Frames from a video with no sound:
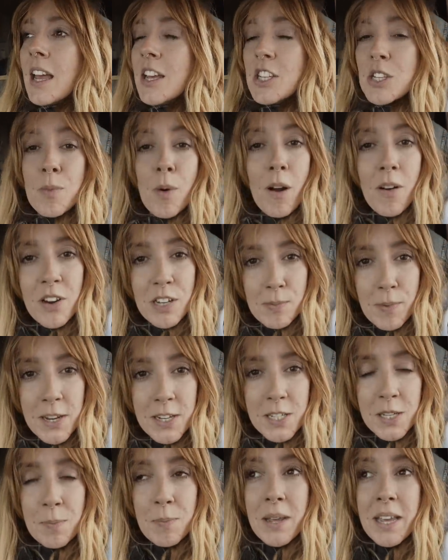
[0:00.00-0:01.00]
tomorrow's
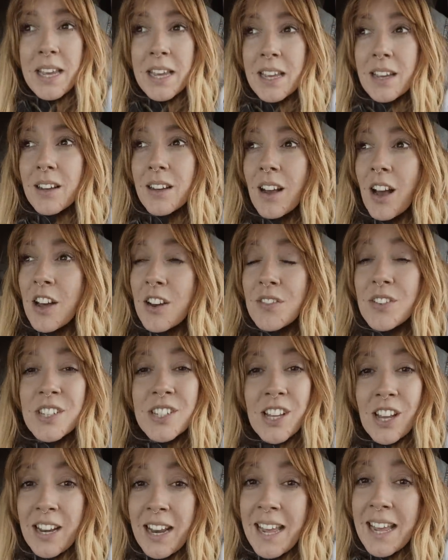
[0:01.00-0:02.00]
meant to be kind of
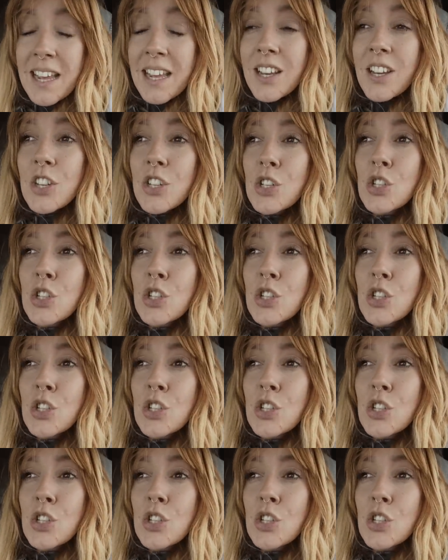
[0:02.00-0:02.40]
sunny,